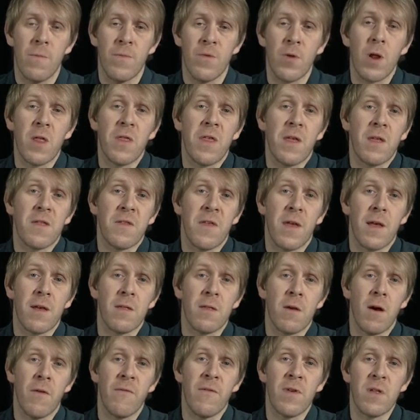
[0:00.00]
None of these
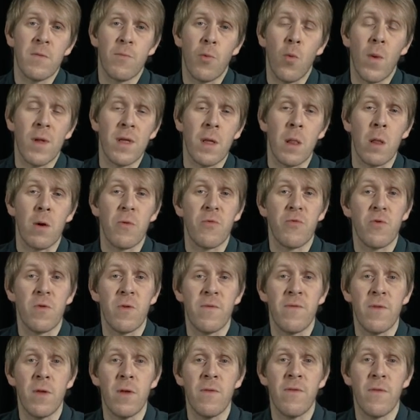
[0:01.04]
things are visible when you look through the
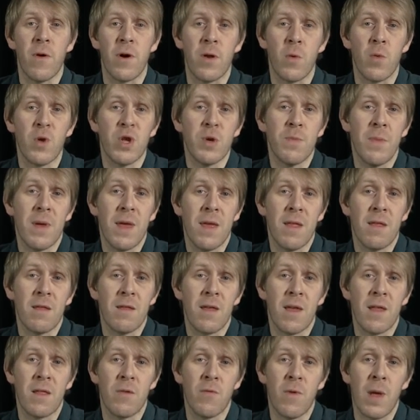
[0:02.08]
viewfinder, which
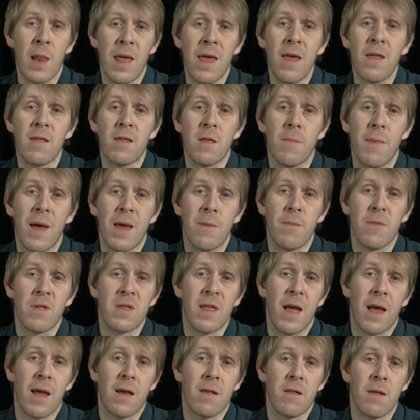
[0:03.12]
means it's really easy to make
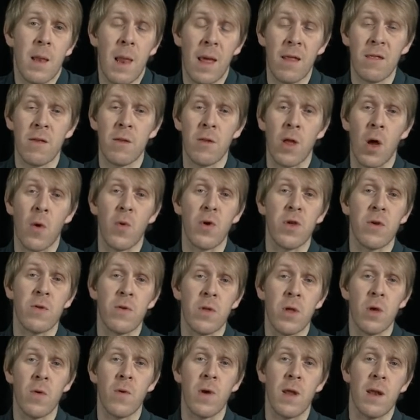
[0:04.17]
mistakes unless you know what you're
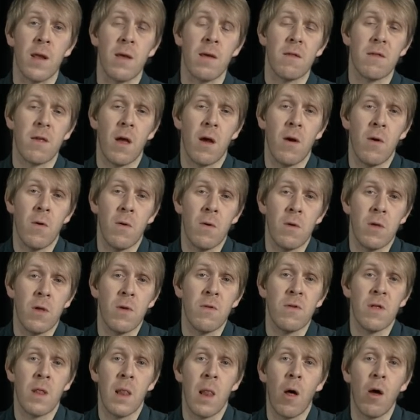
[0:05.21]
doing. So
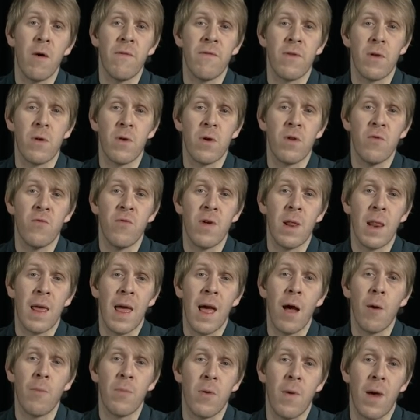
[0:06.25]
using live view can really
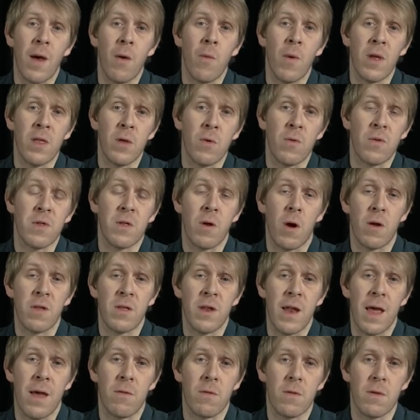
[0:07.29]
help you out when you're
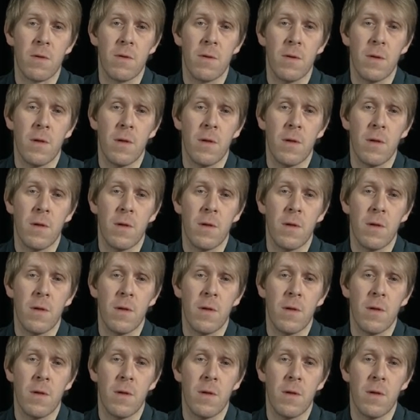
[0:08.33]
starting out.